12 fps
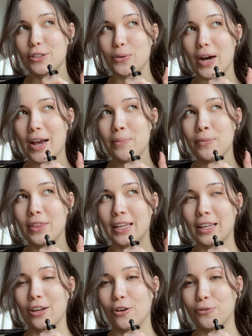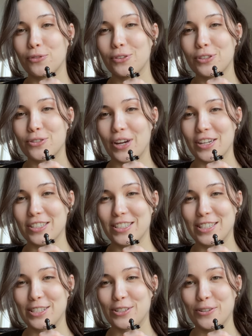So I'm thinking of
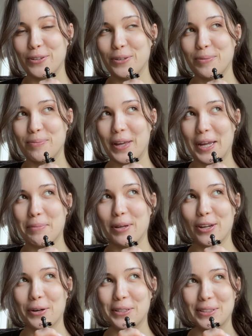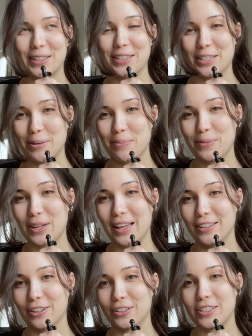strategies to make me go to the gym
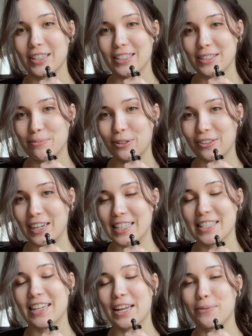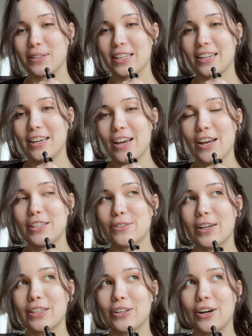and not just procrastinate with it.
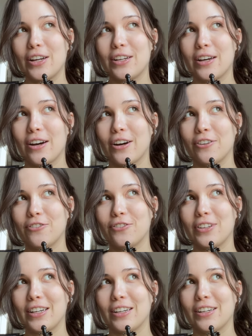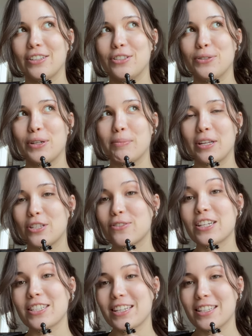So I thought of doing my
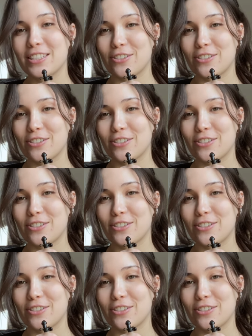stretching